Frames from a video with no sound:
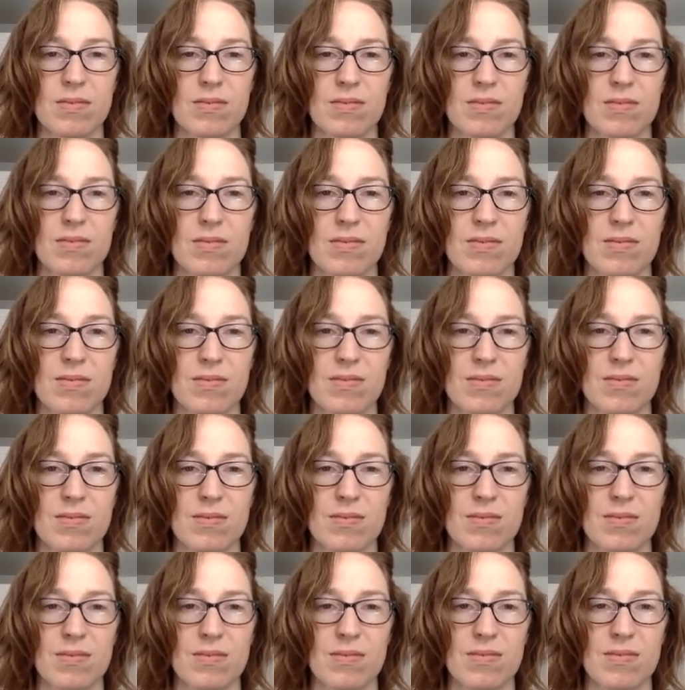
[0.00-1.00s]

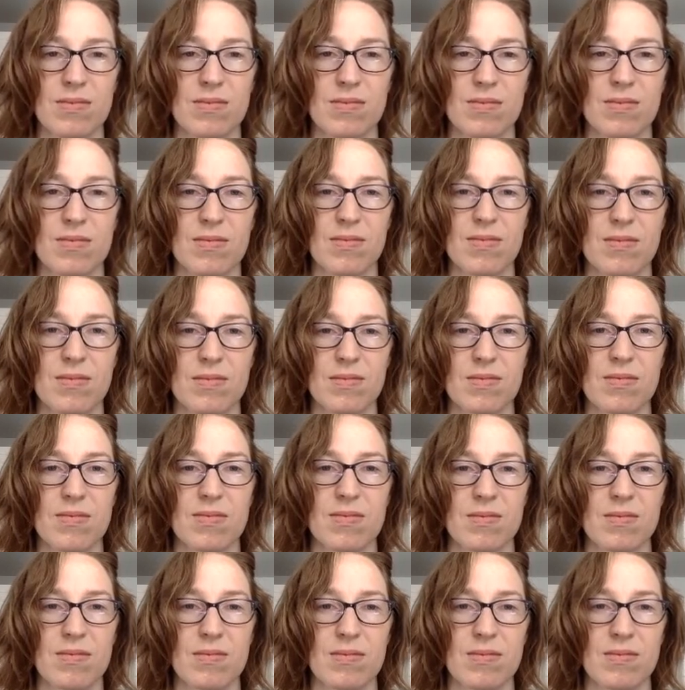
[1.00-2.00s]

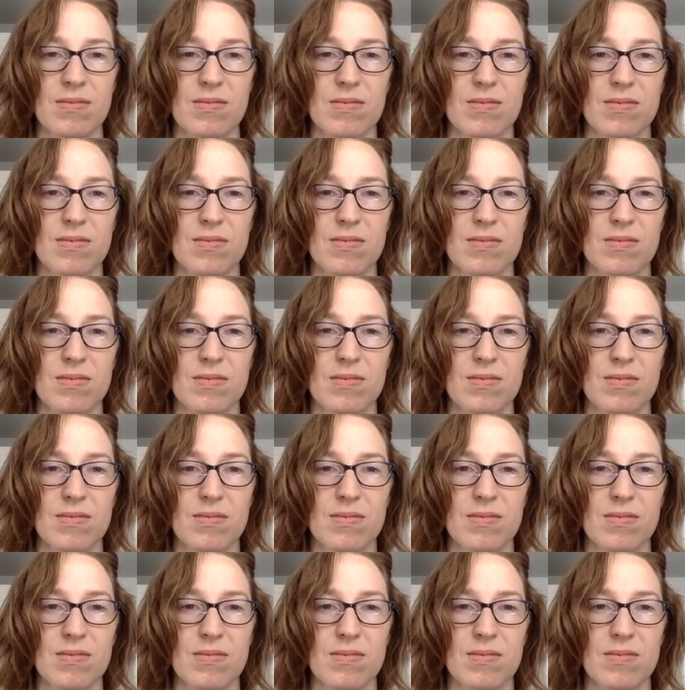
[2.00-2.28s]
(silent)